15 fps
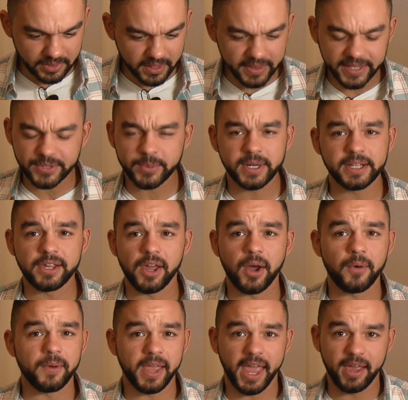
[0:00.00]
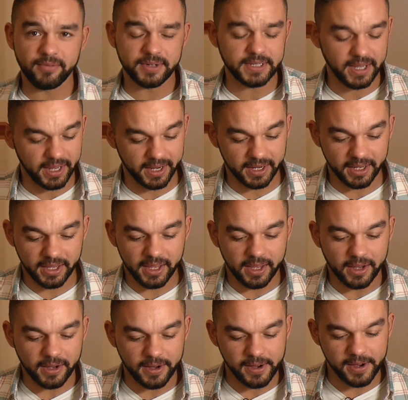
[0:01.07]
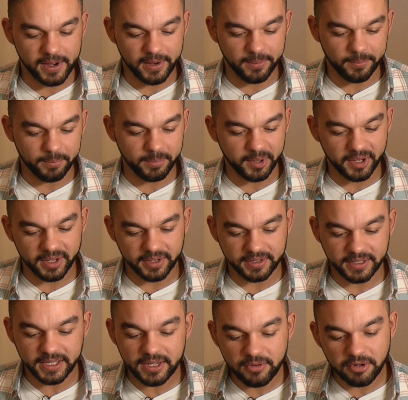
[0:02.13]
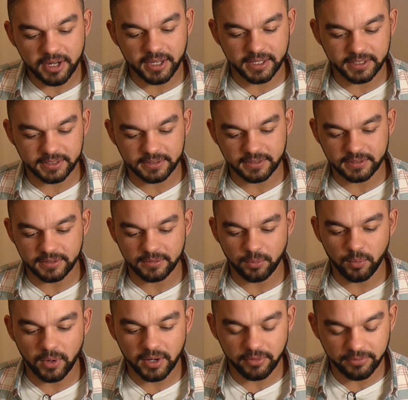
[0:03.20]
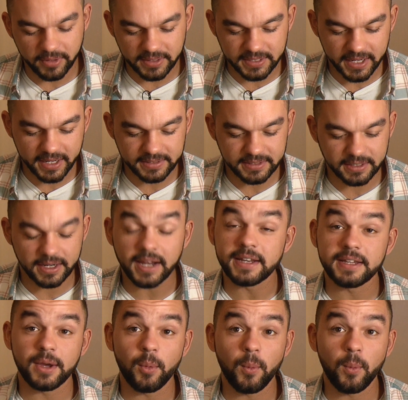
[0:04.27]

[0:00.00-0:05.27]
That's where to go every day. But E-Ray, what a fantastic idea.